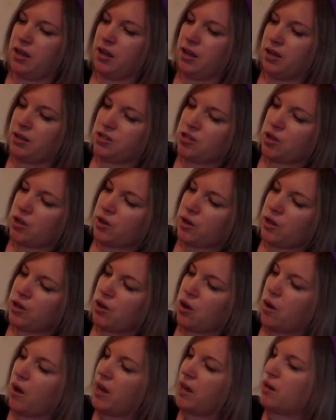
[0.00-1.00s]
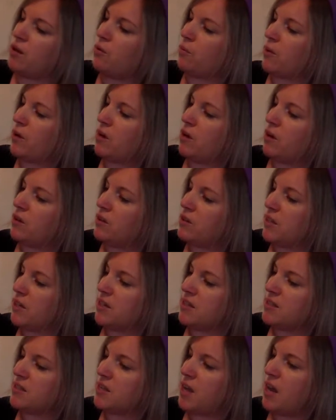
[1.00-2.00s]
So you could go ahead and read all
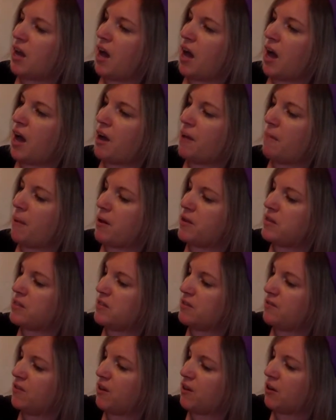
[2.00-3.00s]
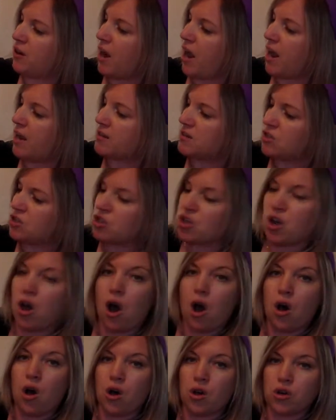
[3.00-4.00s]
this. A sphere has
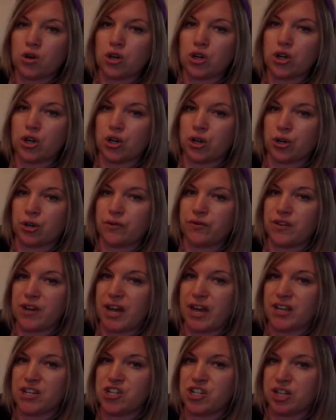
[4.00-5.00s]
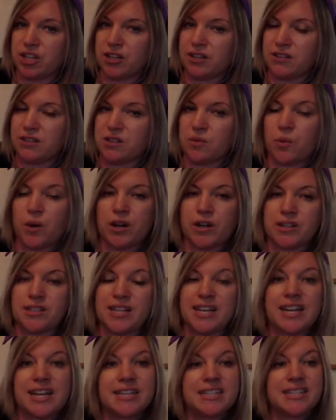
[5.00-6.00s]
all curved edges, whereas
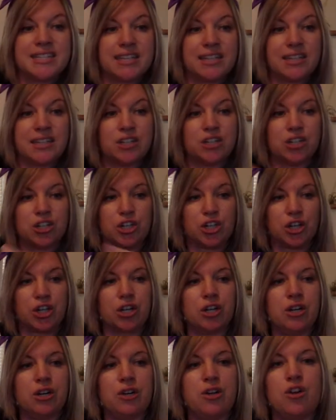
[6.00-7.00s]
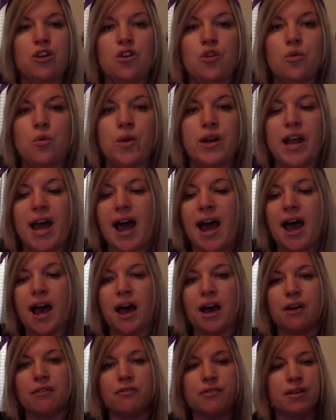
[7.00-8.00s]
like a cylinder would
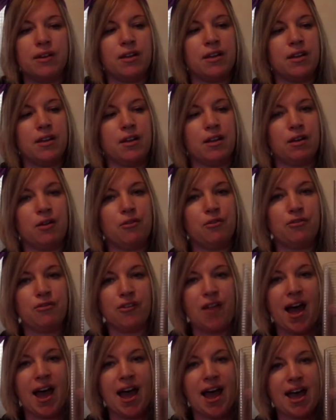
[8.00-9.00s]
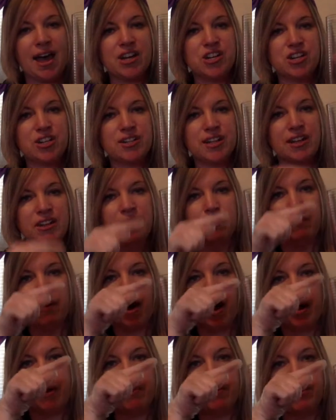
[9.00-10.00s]
have flat edges at the
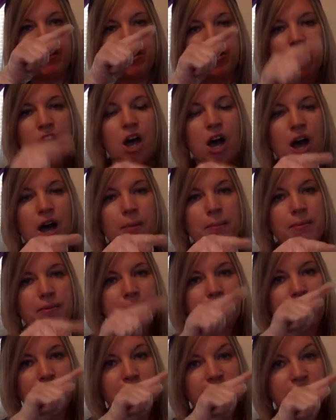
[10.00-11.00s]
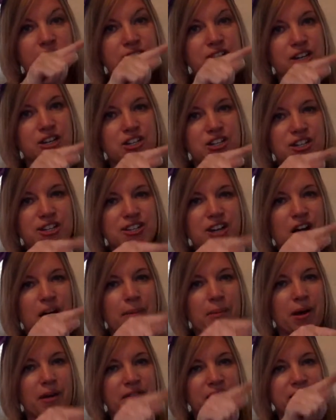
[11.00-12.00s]
bottom and the top. I'm not going to touch the top,
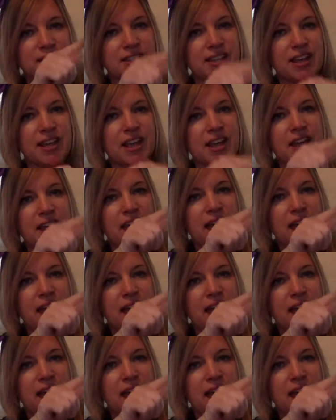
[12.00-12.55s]
obviously.